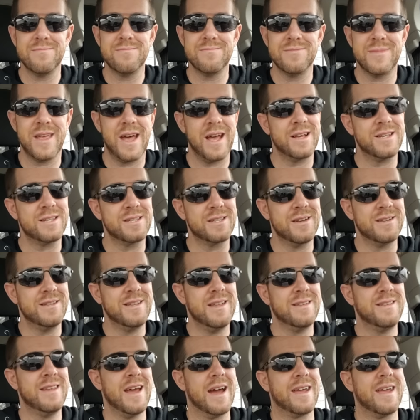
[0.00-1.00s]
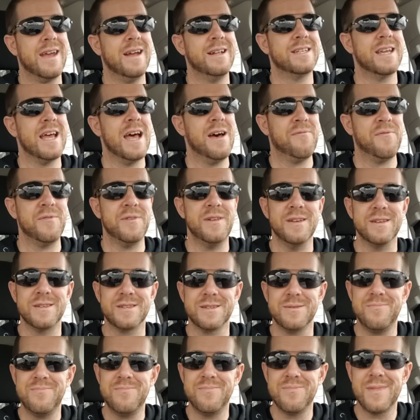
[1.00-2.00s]
Thanks to decades of
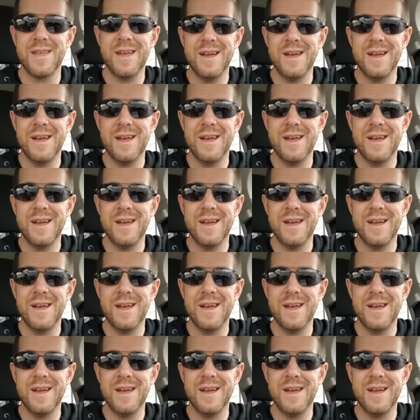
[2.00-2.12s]
effinism,